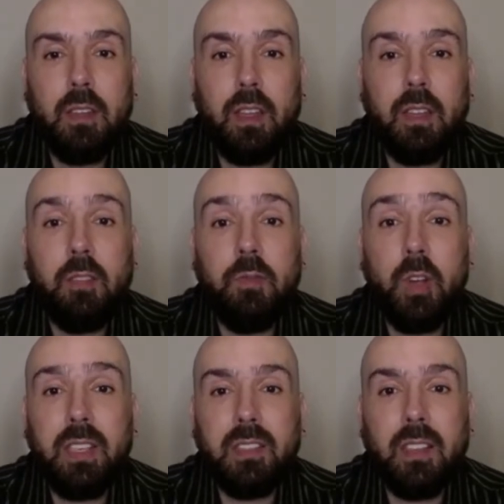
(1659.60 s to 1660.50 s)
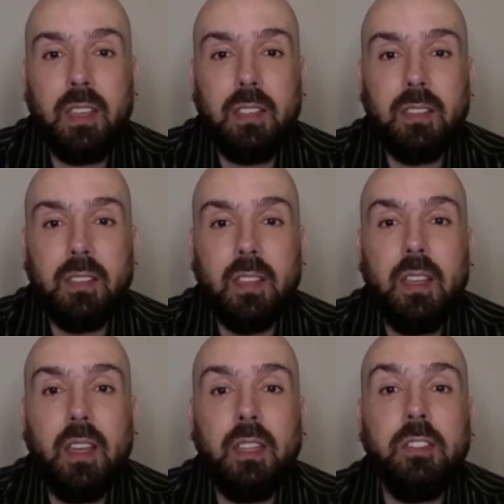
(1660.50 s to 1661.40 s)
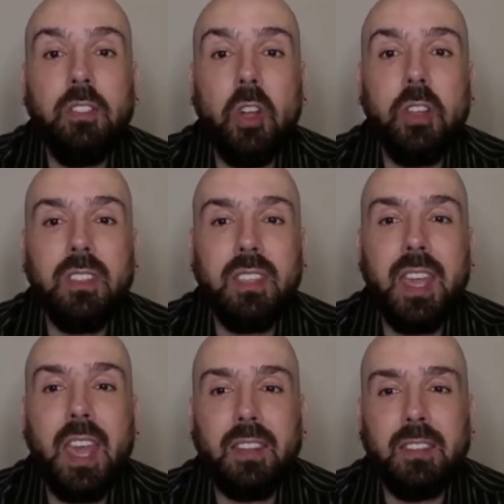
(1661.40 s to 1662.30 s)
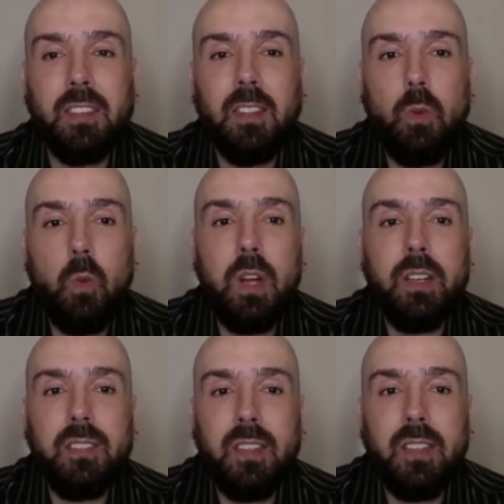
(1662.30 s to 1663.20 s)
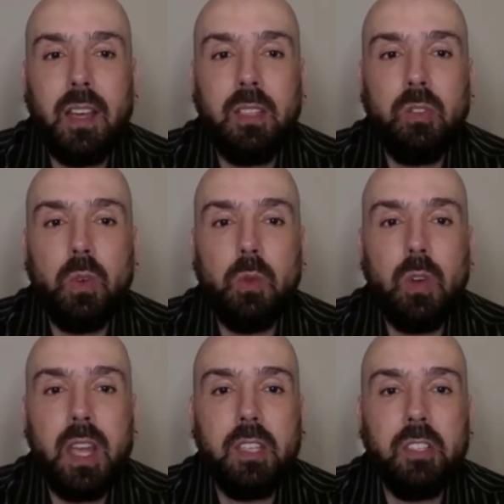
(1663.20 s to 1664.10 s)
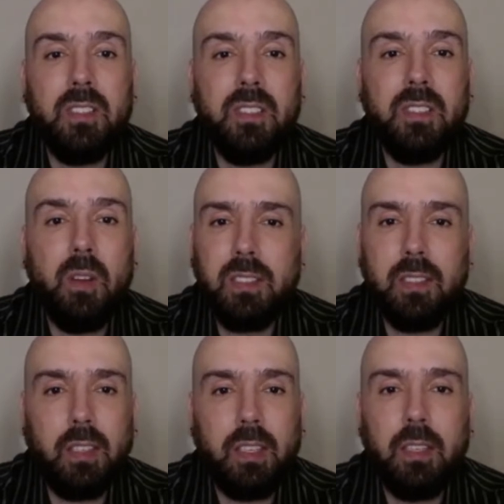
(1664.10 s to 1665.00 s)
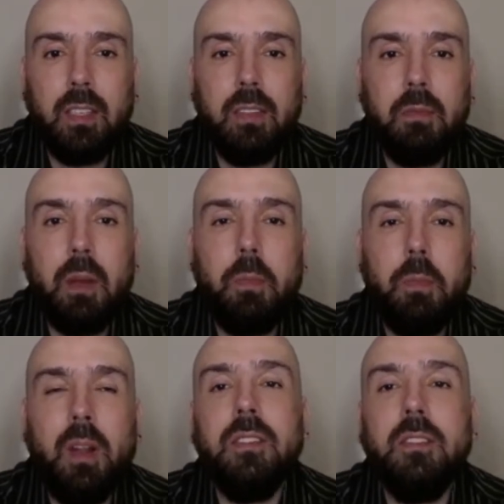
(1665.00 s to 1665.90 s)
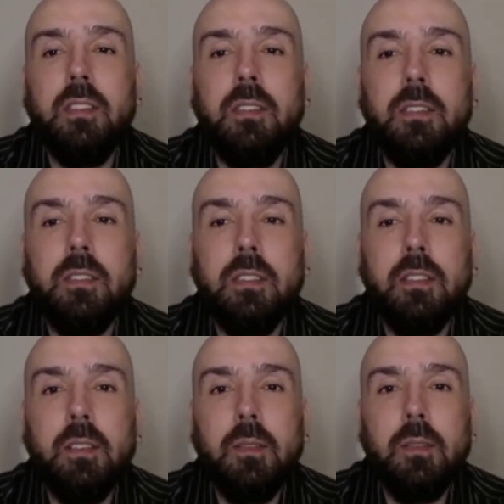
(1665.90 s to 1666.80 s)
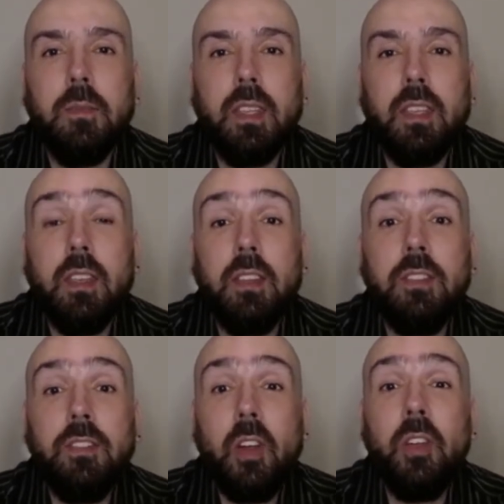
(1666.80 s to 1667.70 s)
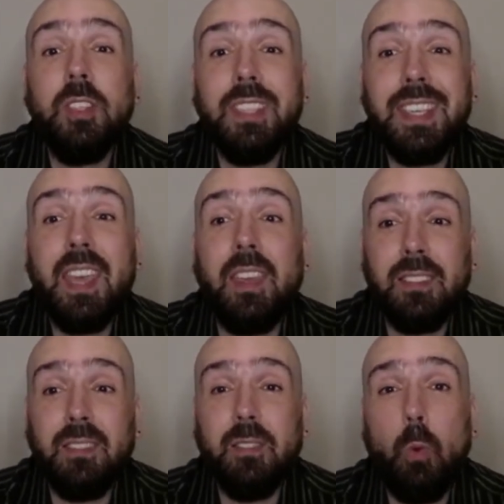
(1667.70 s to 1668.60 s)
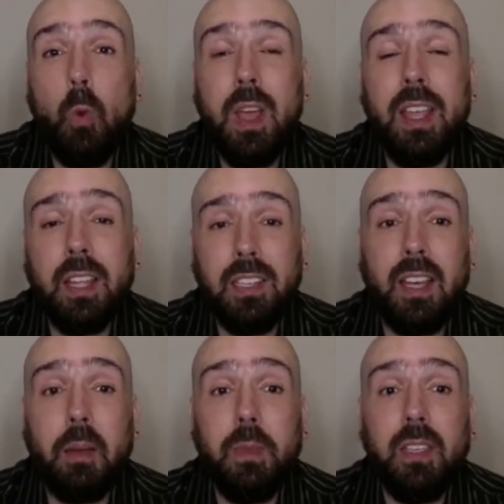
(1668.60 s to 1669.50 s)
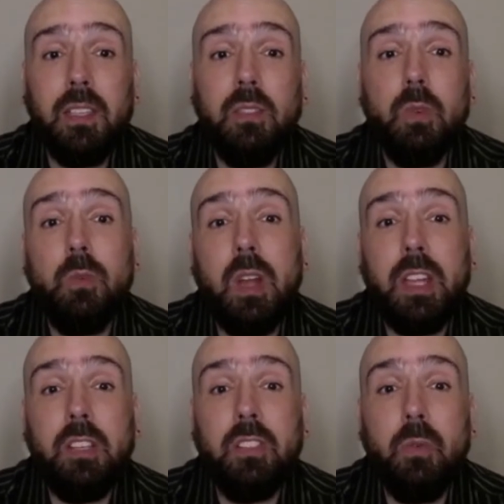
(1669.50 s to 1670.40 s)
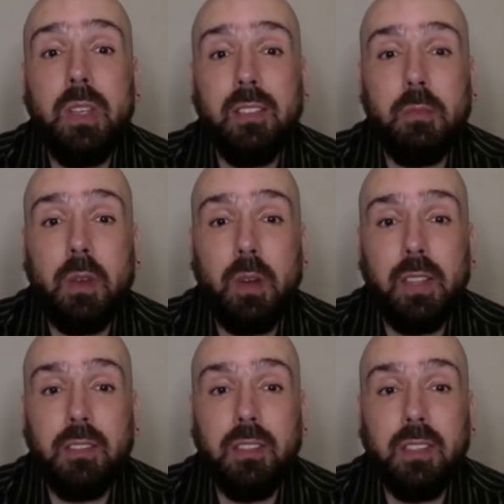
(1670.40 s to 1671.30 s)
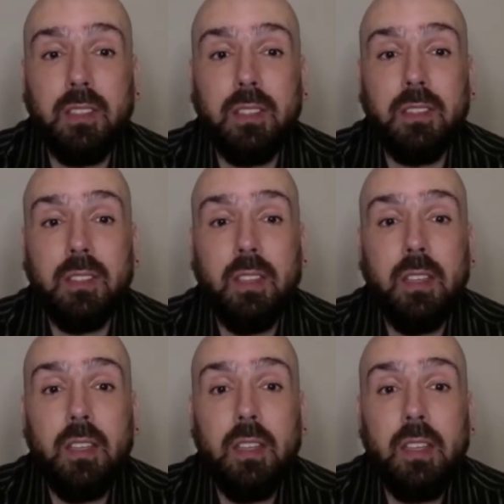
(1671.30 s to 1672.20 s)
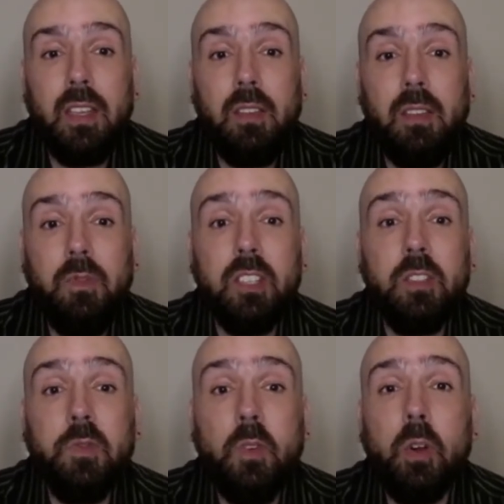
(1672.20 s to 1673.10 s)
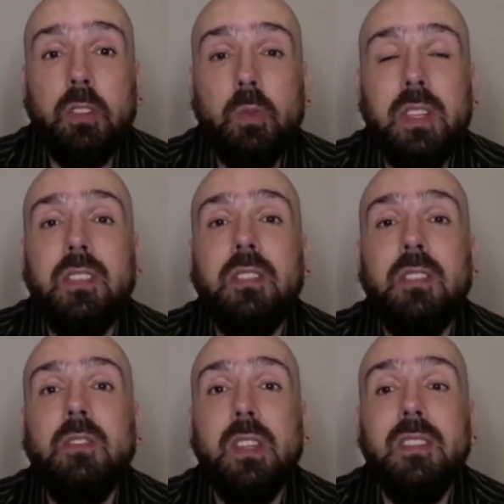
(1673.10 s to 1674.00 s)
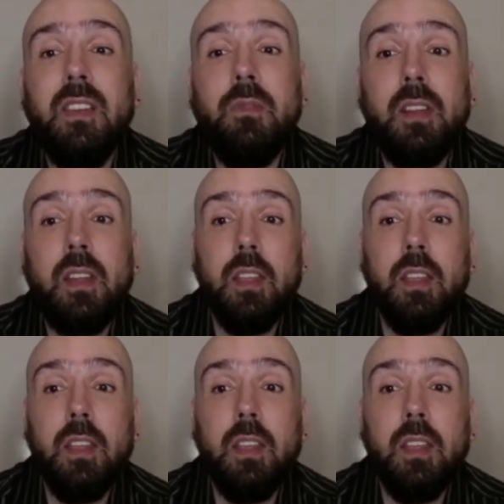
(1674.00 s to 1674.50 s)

And the Voice says, and don't get worked up into a rage so easily, my brothers and sisters. Don't get worked up into a rage so easily, my brothers and sisters. Ephesians 4:26-27.